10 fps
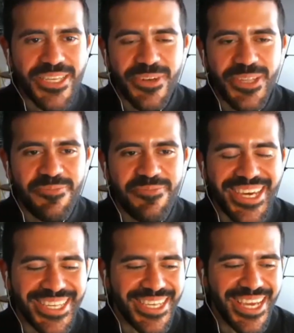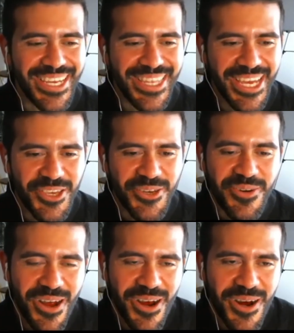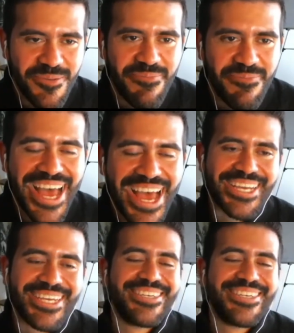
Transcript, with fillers: Felipe? Excited that you are back.